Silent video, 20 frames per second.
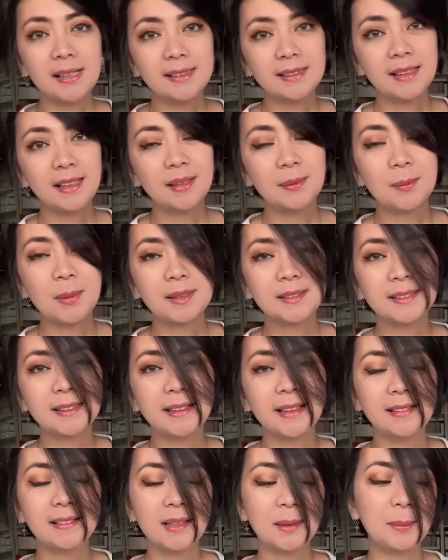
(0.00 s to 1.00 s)
say unbox
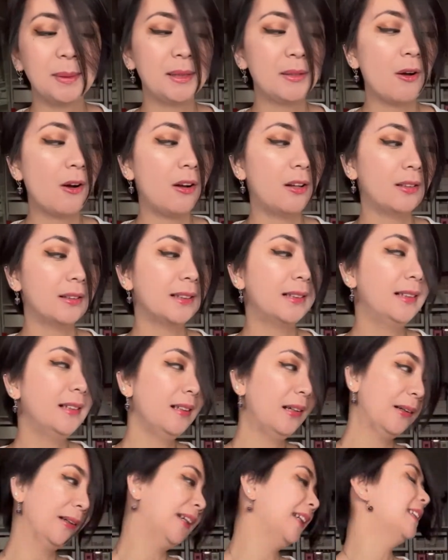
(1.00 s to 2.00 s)
again? I mean haul.
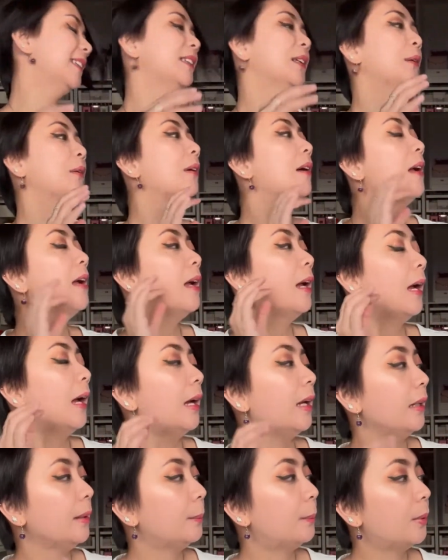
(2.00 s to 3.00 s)
All right. So
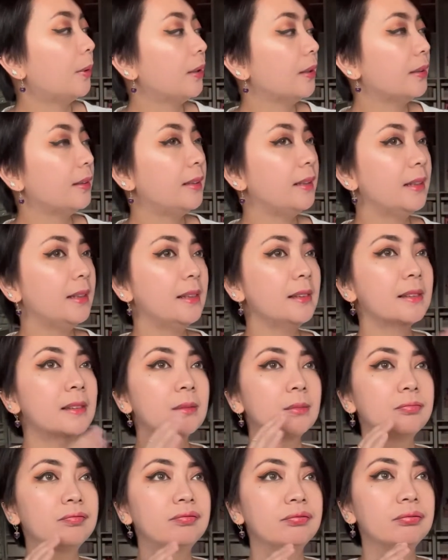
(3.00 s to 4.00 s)
I bought this
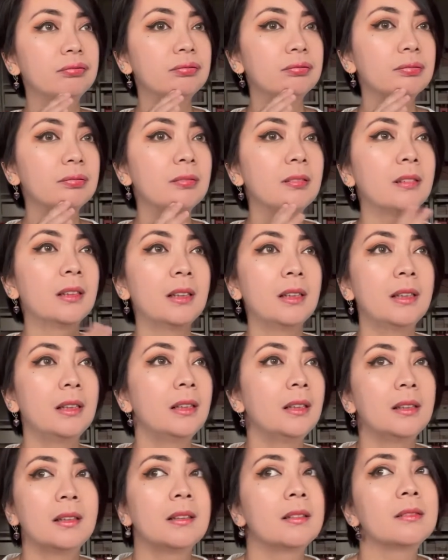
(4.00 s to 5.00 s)

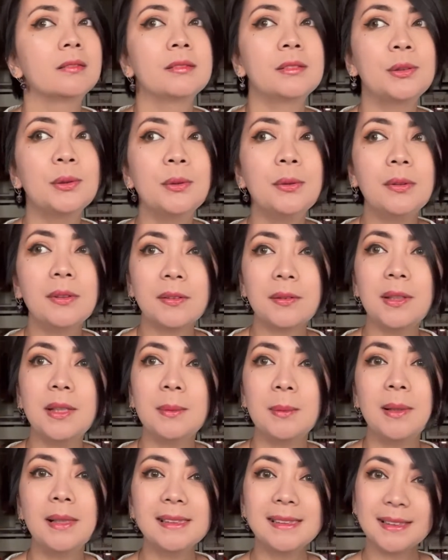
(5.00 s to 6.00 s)
2
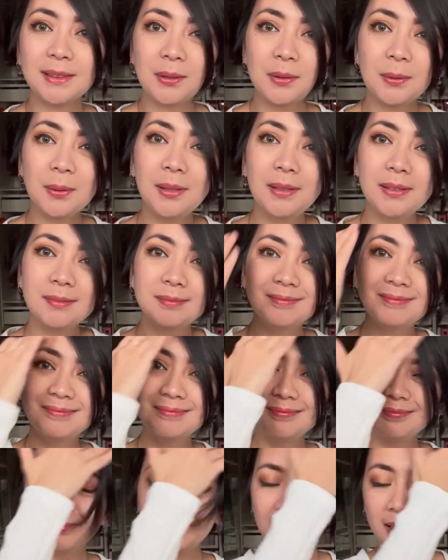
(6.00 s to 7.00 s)
3 months ago.
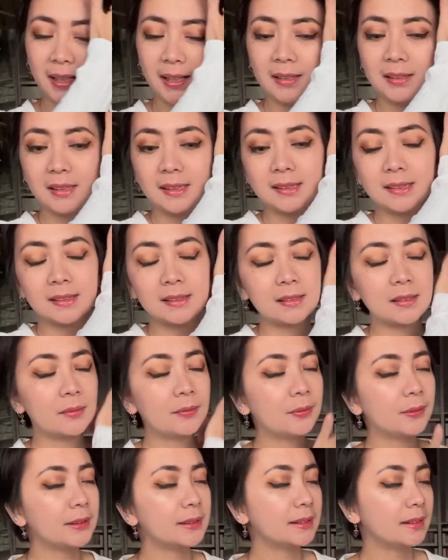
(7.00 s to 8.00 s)
And this is the
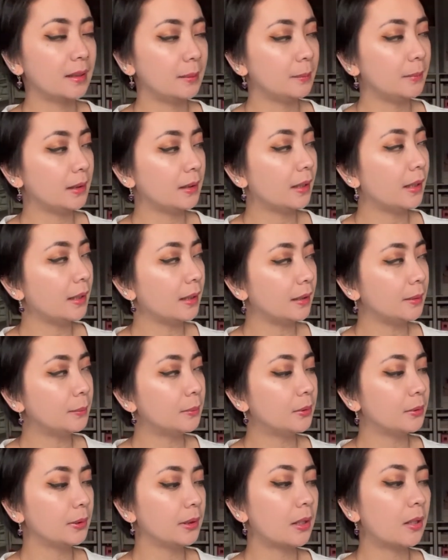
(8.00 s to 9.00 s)
first time that
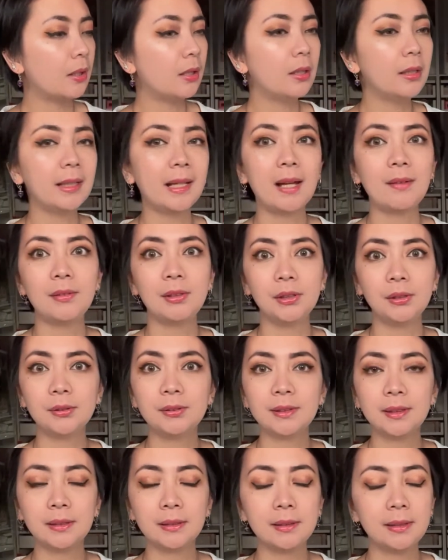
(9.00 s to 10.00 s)
I'm doing a haul. I haven't
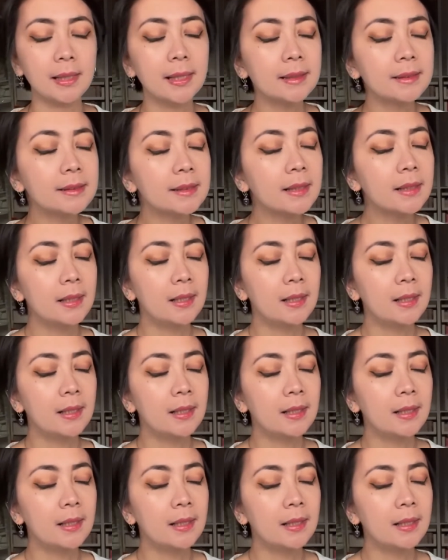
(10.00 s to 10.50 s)
used it yet